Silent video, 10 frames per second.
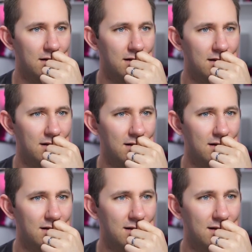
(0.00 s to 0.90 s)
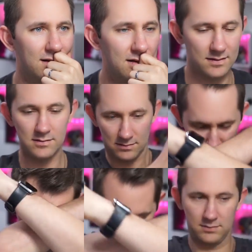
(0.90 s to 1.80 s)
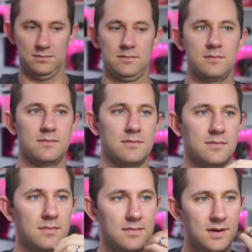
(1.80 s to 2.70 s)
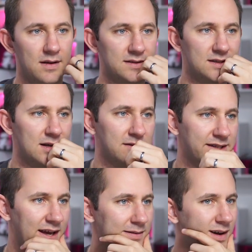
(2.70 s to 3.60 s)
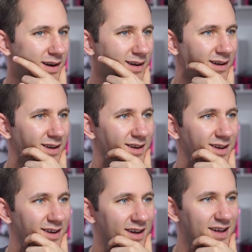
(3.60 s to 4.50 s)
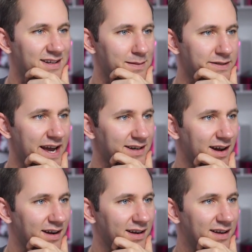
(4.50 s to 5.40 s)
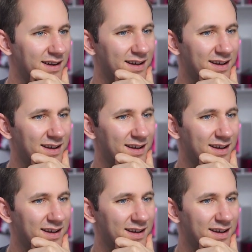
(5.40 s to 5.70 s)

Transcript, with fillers: Is that a double dab? I thought that was always like an X. No, that's a double dab, dog. I respect it. Double dab, dog. Double dab,